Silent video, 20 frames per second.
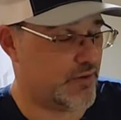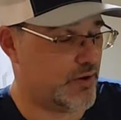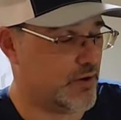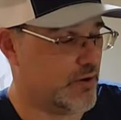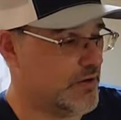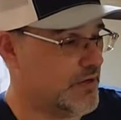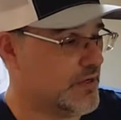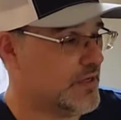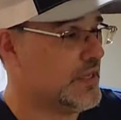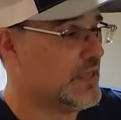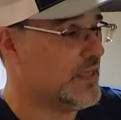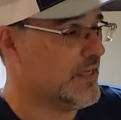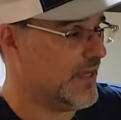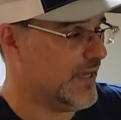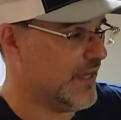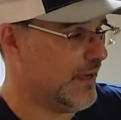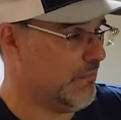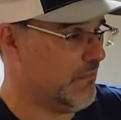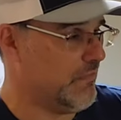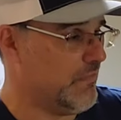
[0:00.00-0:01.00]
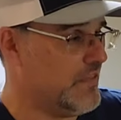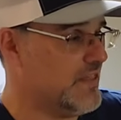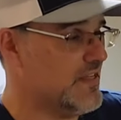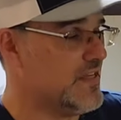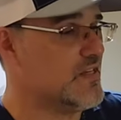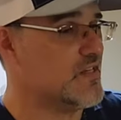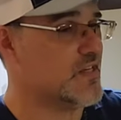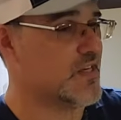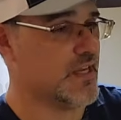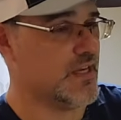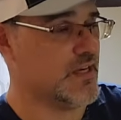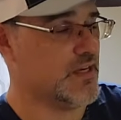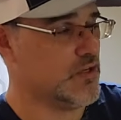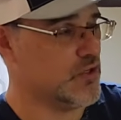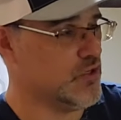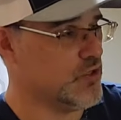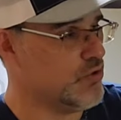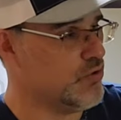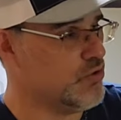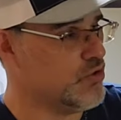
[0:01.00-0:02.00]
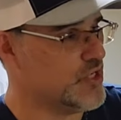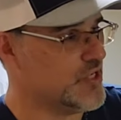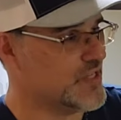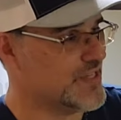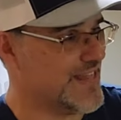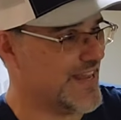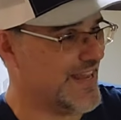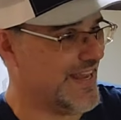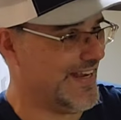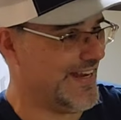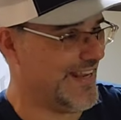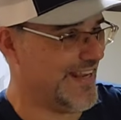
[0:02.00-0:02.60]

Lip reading: heard, these can do just that.